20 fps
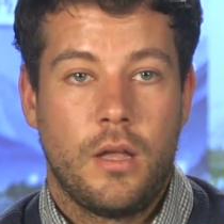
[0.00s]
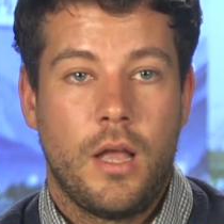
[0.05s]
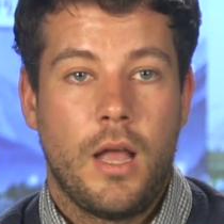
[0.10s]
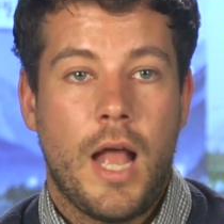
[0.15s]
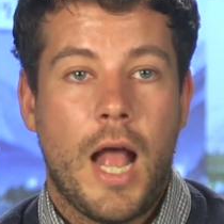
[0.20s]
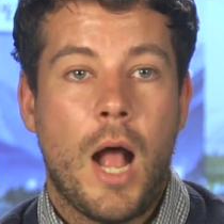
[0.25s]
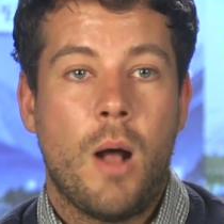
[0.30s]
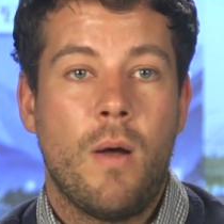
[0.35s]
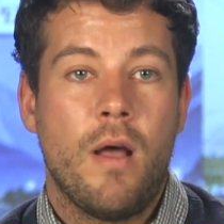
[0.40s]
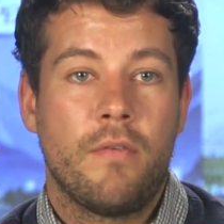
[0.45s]

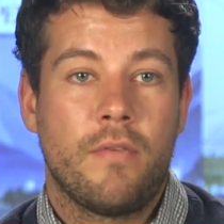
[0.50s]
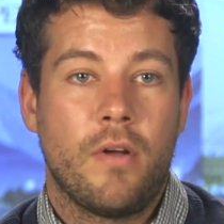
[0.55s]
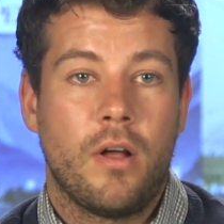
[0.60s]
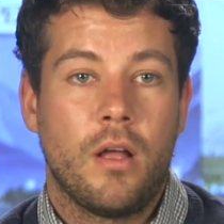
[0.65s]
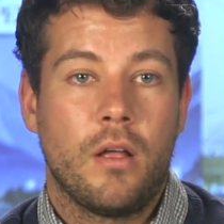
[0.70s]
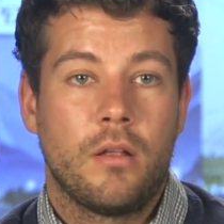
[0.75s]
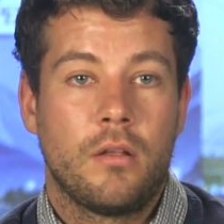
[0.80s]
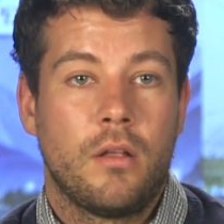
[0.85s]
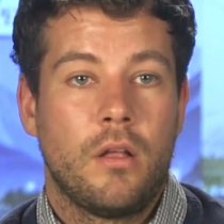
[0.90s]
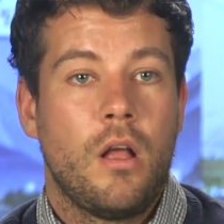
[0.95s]

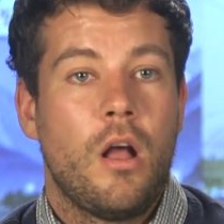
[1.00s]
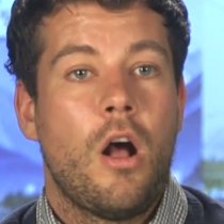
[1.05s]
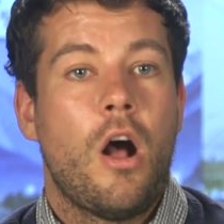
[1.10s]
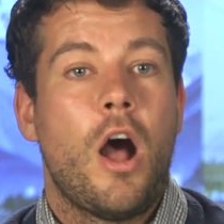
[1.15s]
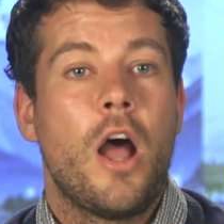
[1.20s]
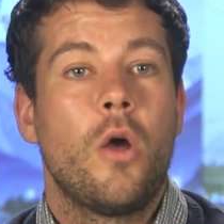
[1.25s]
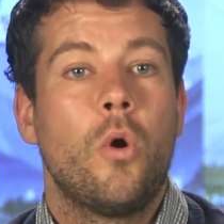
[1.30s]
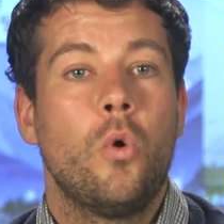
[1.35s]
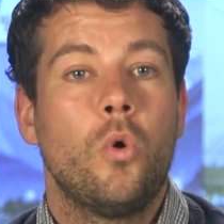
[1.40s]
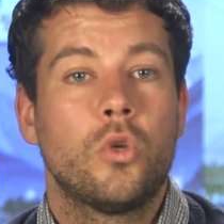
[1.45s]
However,
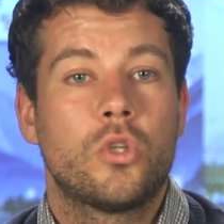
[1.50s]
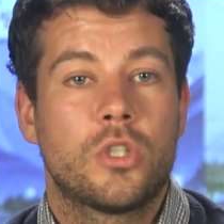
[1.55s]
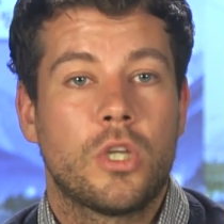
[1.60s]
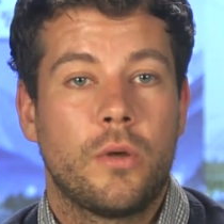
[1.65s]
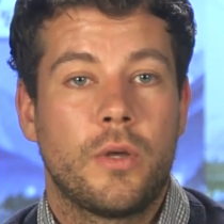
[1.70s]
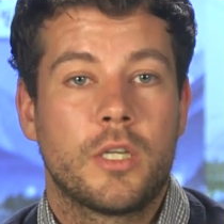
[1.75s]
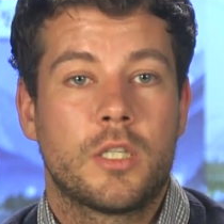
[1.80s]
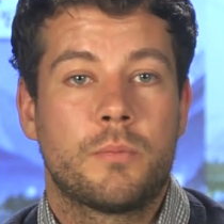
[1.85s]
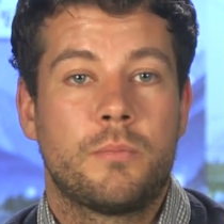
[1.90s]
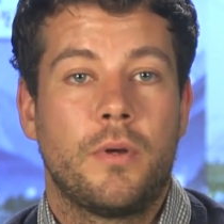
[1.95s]
I also
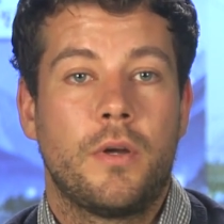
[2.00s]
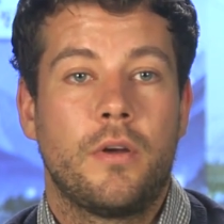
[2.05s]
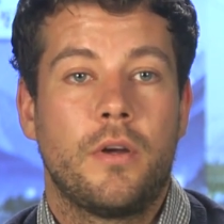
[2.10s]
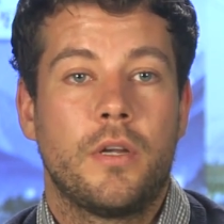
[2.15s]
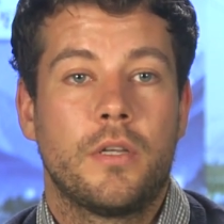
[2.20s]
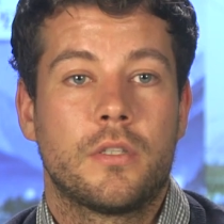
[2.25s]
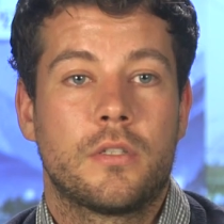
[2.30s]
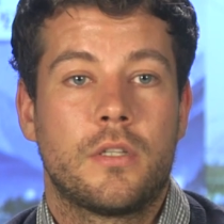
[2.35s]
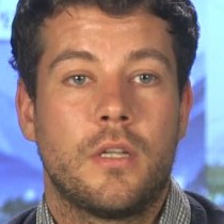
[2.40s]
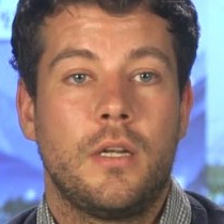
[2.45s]

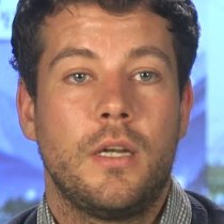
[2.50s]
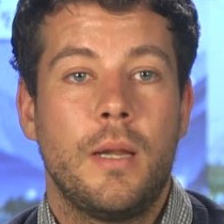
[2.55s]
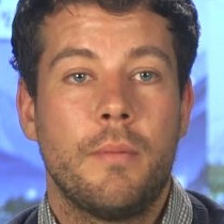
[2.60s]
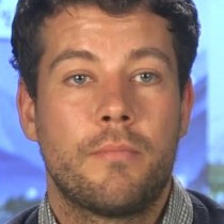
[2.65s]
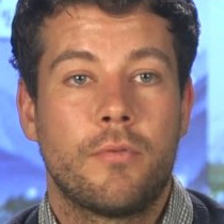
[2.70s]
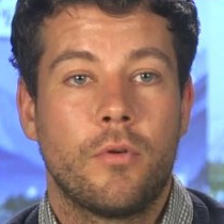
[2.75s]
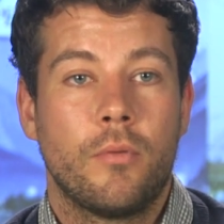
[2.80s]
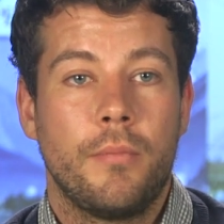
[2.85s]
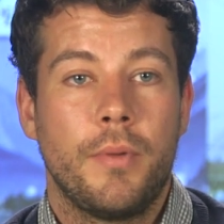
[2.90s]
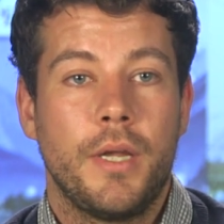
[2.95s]
experienced the
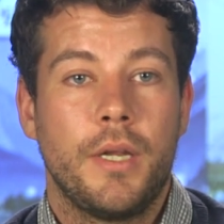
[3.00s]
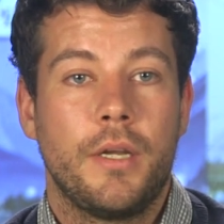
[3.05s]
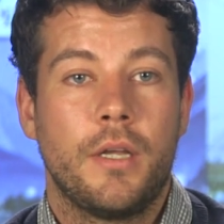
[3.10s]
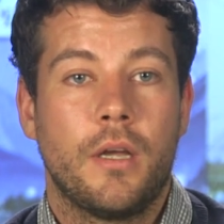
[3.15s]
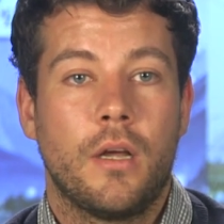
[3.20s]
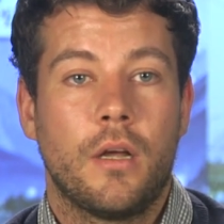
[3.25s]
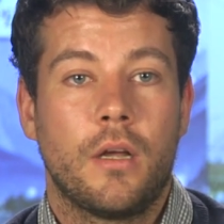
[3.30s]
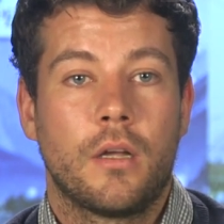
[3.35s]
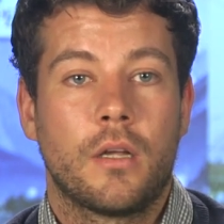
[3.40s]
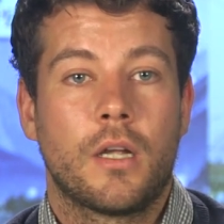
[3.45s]
liberal
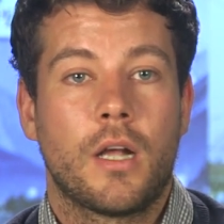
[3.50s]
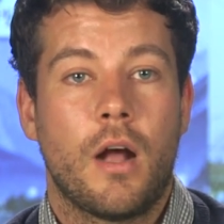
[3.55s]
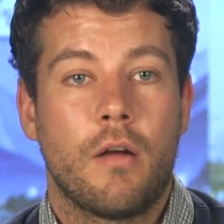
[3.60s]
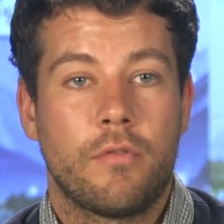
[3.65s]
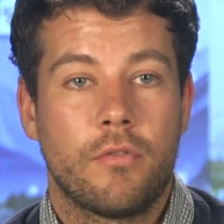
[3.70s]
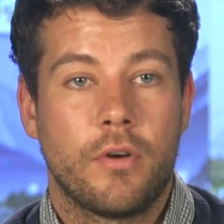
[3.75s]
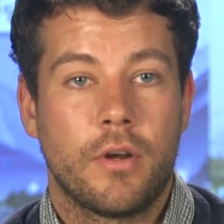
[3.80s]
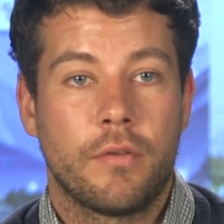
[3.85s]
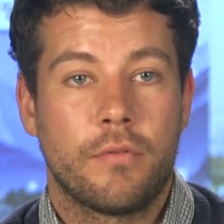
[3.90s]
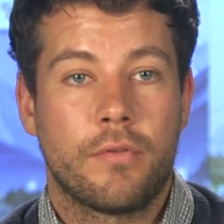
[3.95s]
media
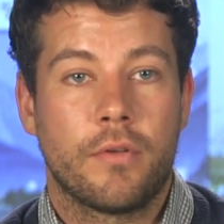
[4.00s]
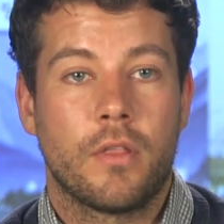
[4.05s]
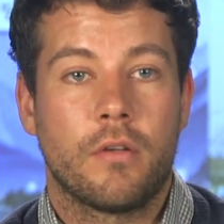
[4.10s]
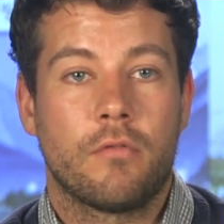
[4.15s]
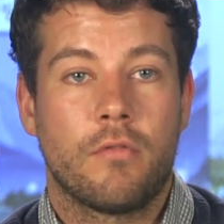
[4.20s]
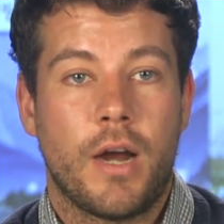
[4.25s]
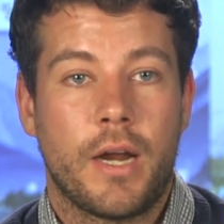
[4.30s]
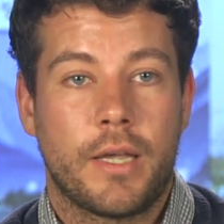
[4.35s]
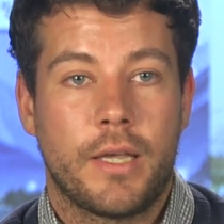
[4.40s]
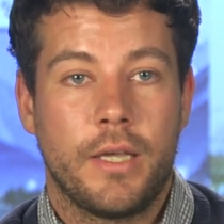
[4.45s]
covering for the
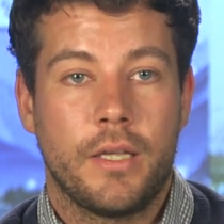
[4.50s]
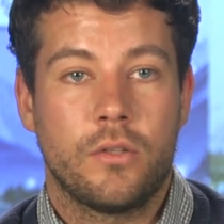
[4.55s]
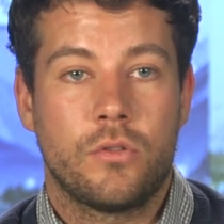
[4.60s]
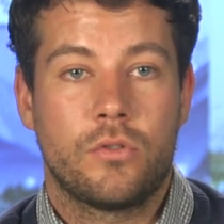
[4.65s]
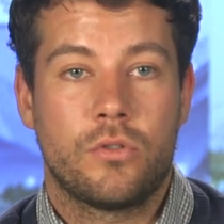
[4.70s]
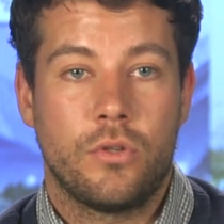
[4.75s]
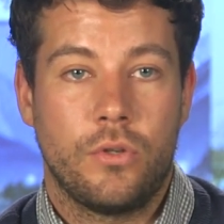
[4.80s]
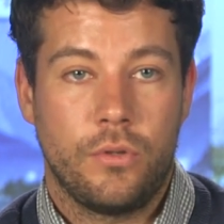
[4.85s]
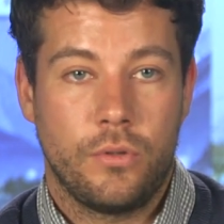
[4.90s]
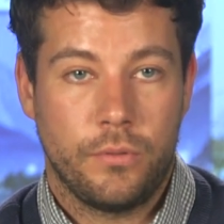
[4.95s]
racket
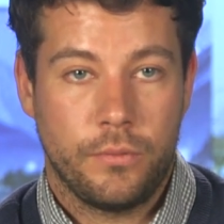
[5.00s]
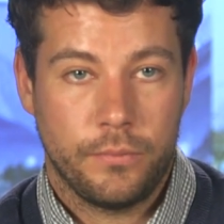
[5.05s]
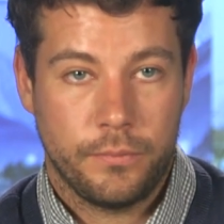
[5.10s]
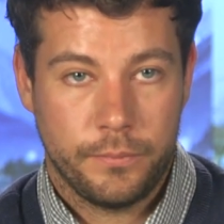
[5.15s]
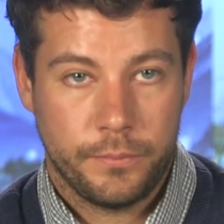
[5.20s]
too.